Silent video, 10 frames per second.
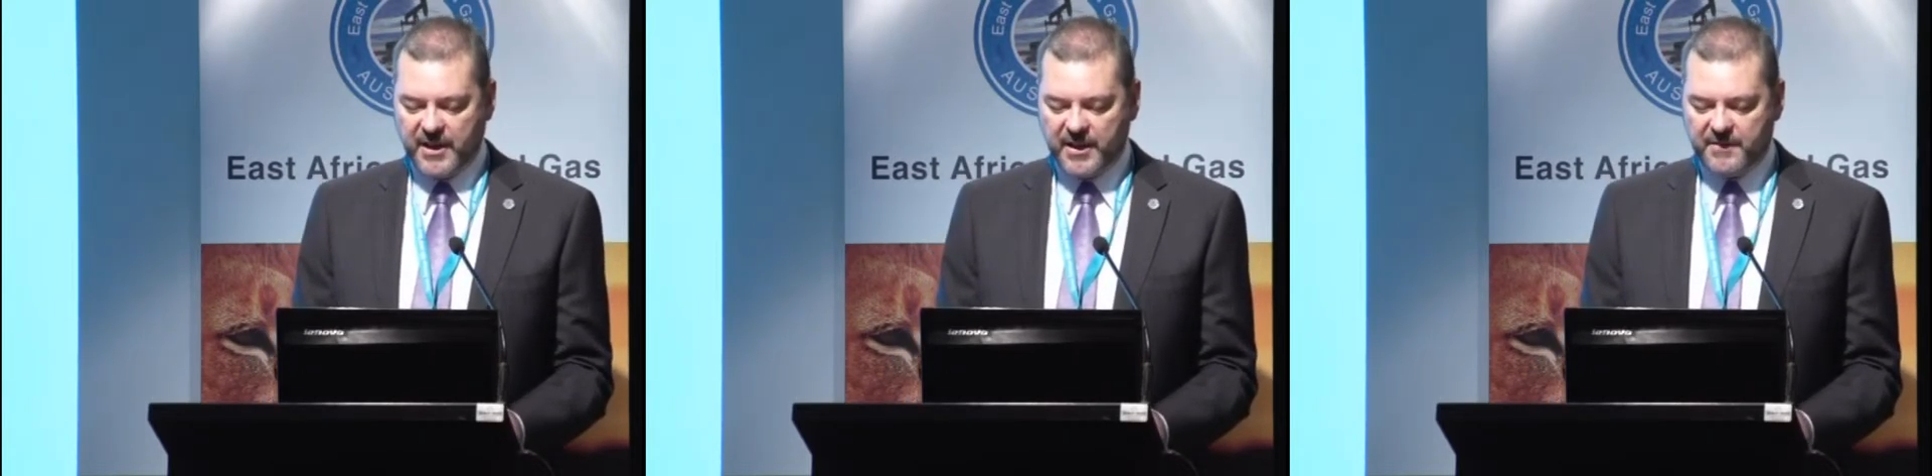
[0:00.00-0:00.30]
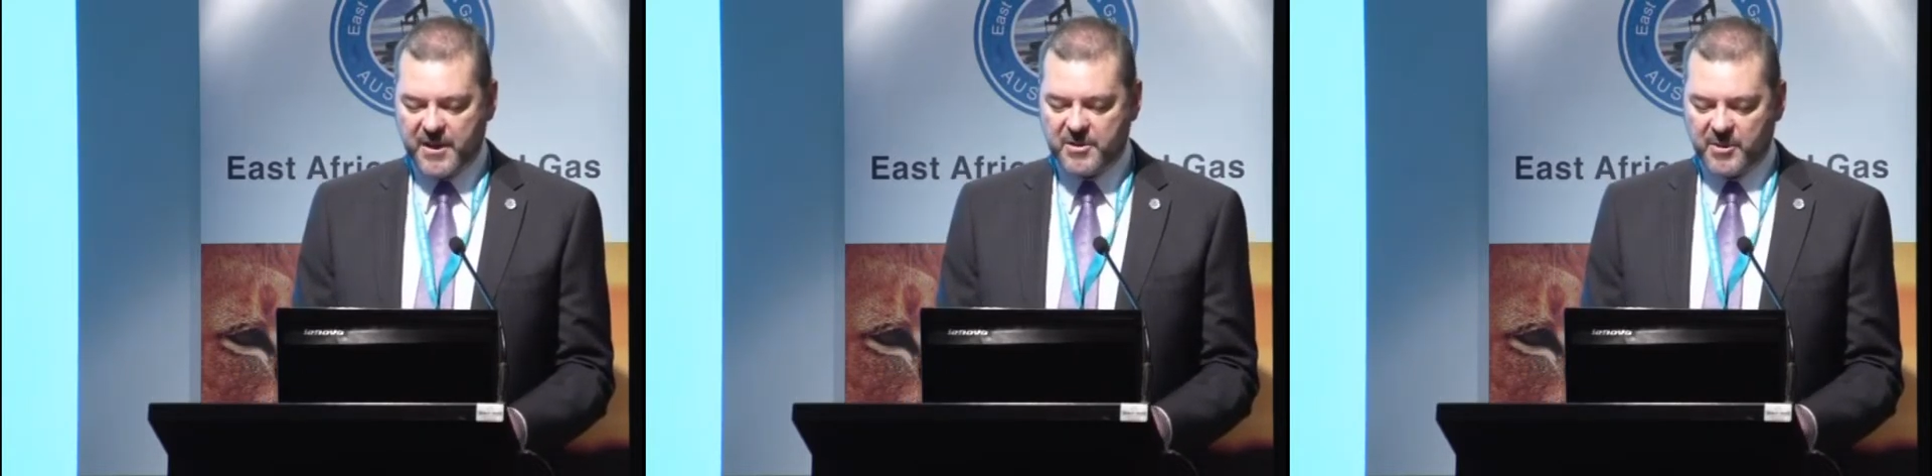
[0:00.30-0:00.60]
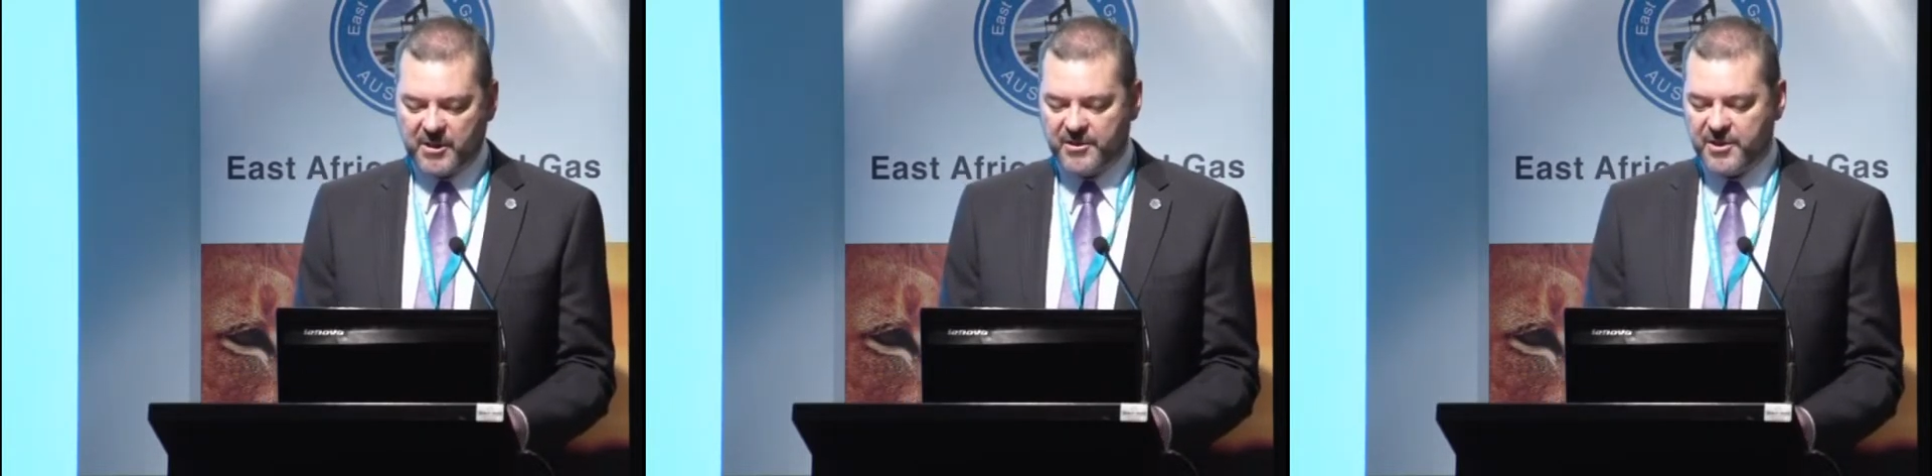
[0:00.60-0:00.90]

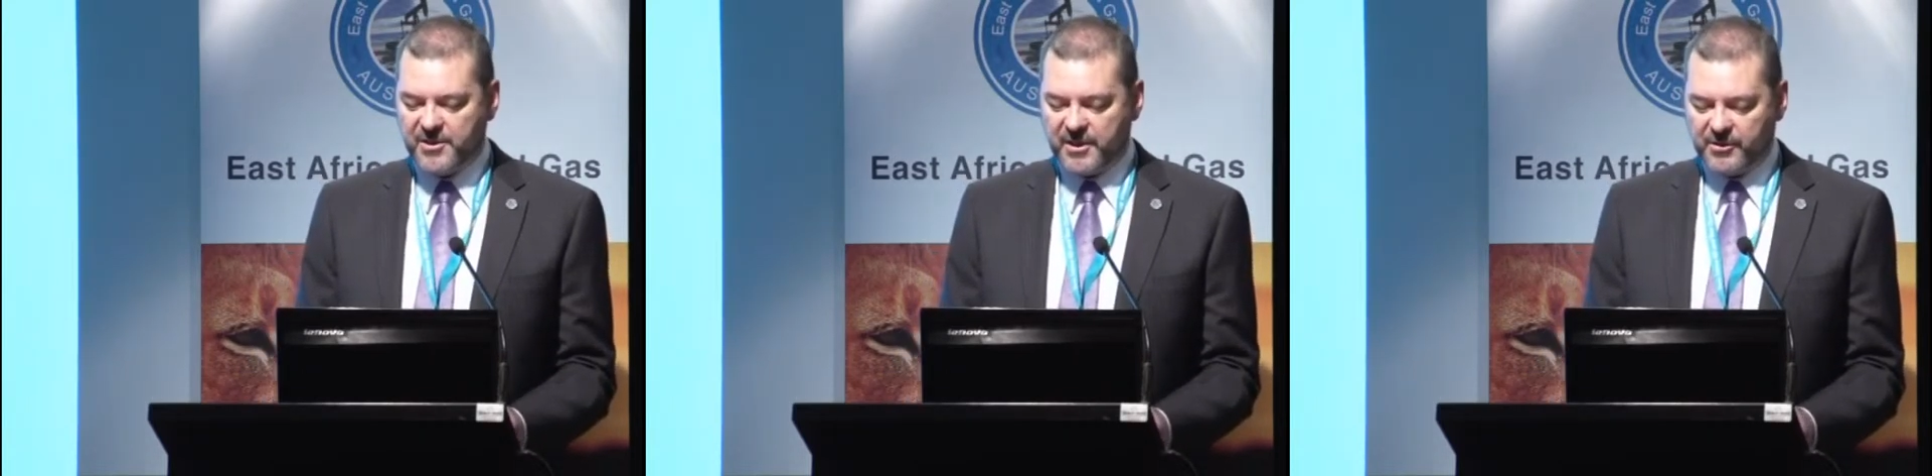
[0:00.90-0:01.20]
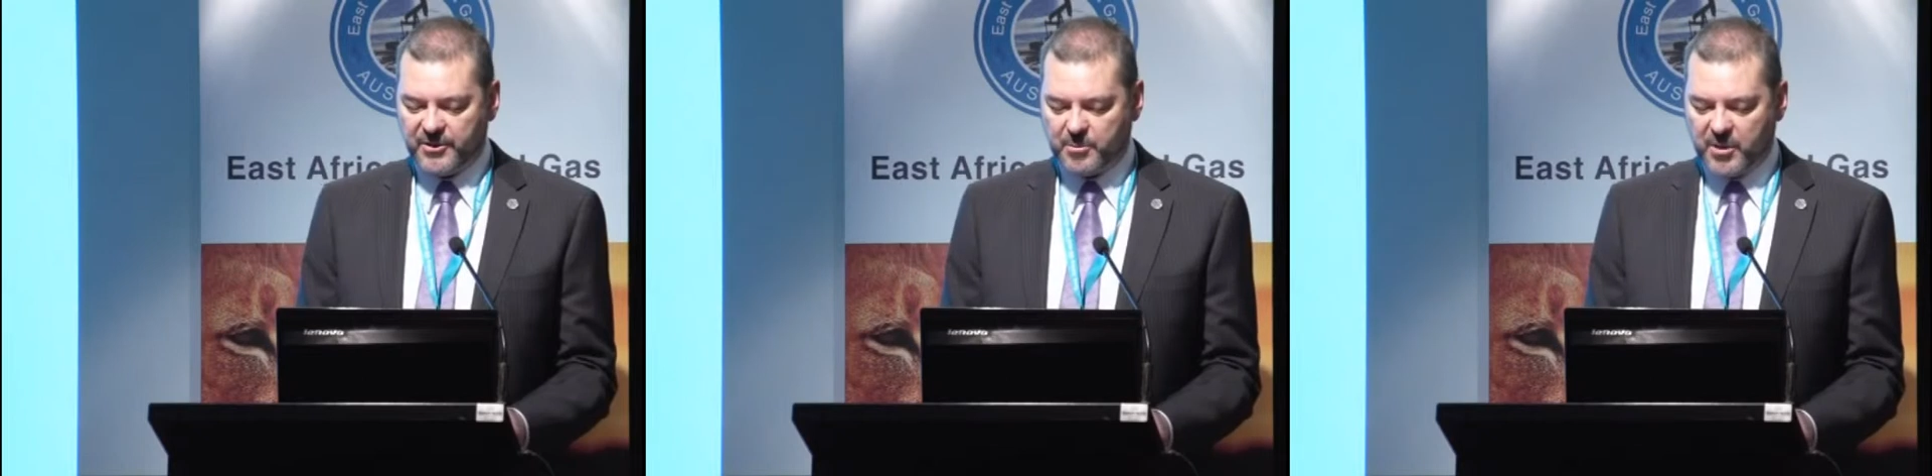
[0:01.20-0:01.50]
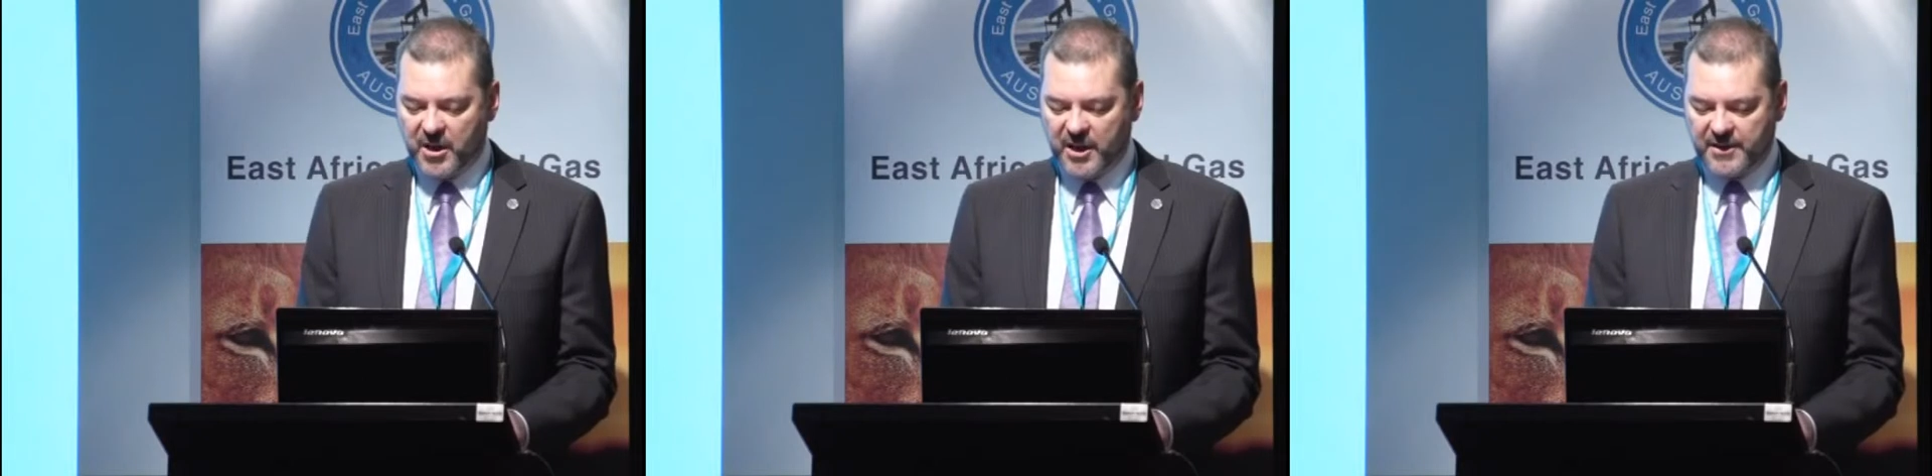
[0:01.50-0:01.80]
investment, logistical
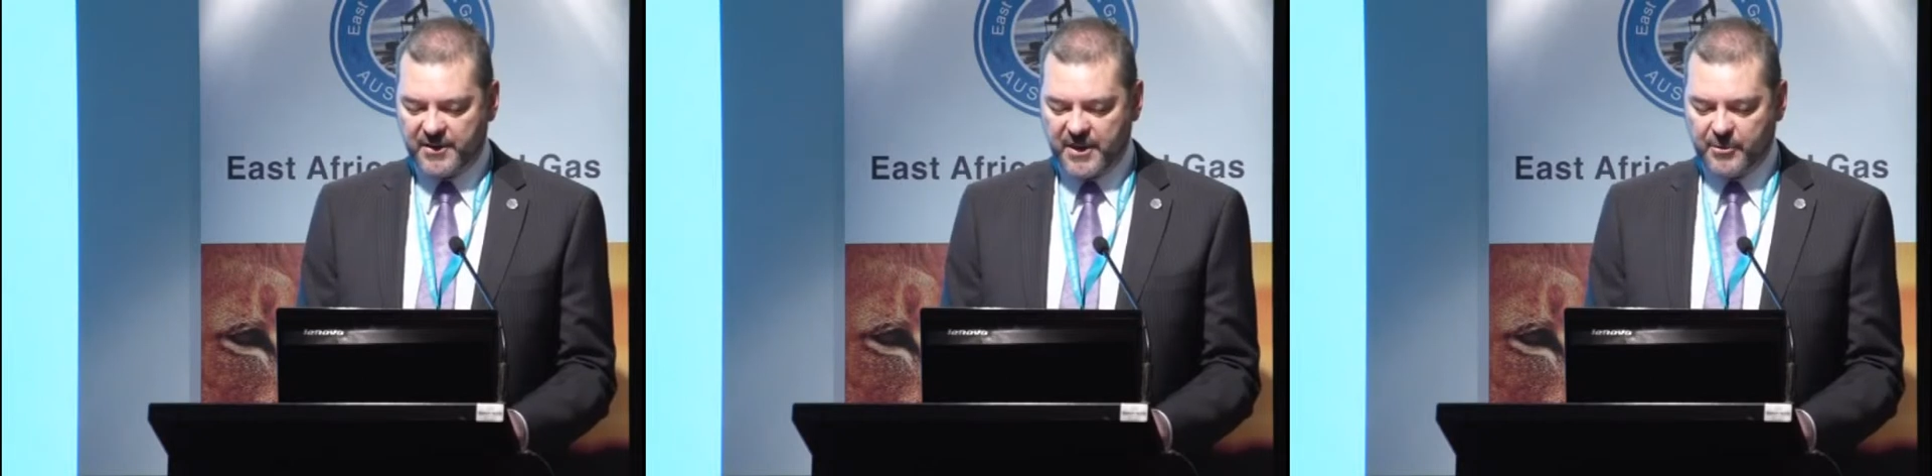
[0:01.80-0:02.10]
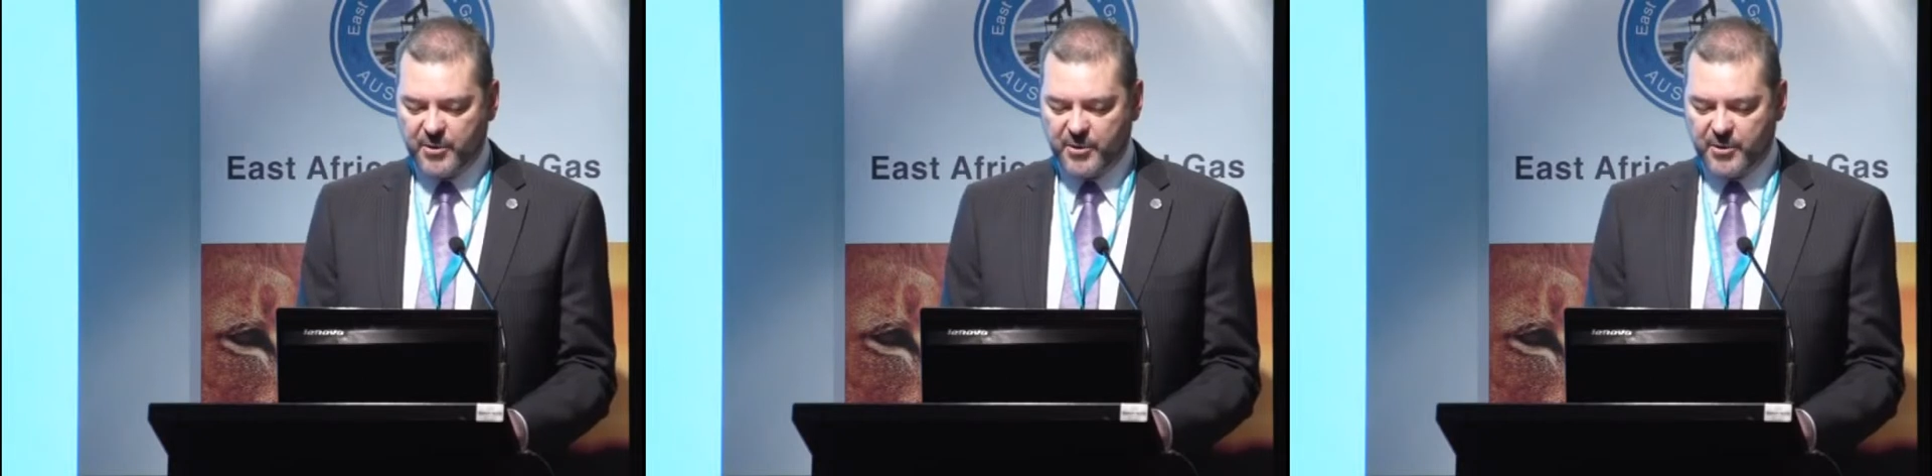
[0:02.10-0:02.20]
supplies and